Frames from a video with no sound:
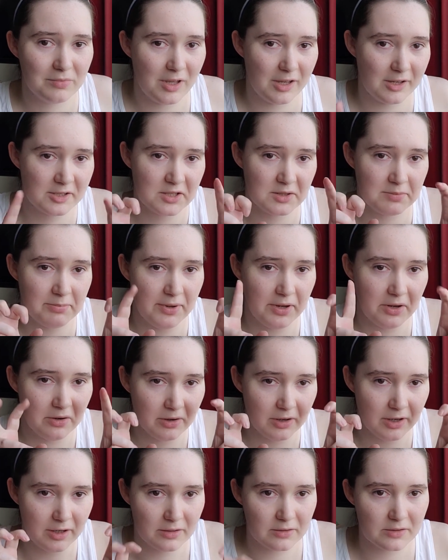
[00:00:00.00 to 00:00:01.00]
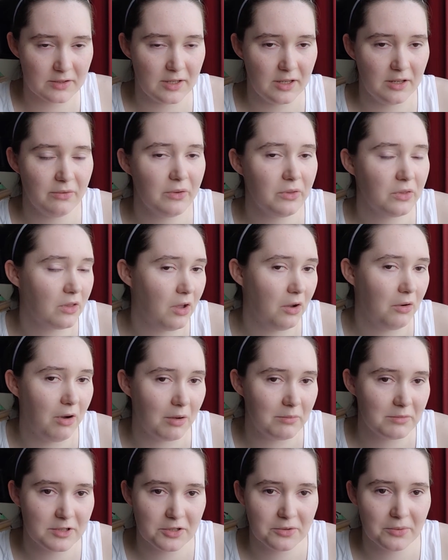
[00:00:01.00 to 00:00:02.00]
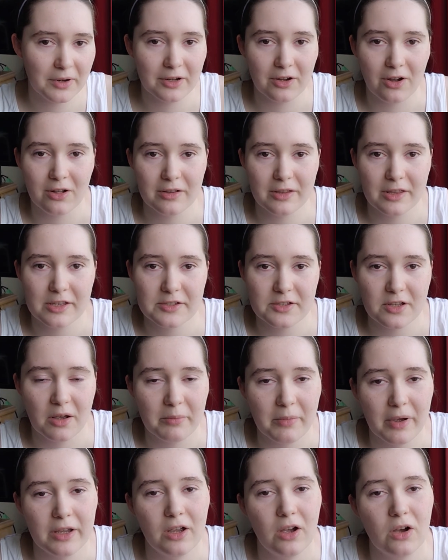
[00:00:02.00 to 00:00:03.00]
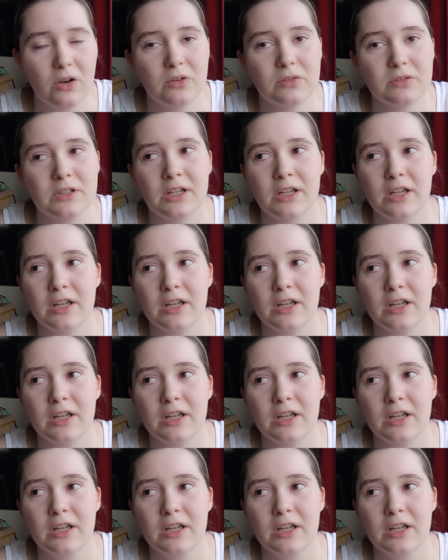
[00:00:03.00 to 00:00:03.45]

experience, even though I'm doing all this on my own.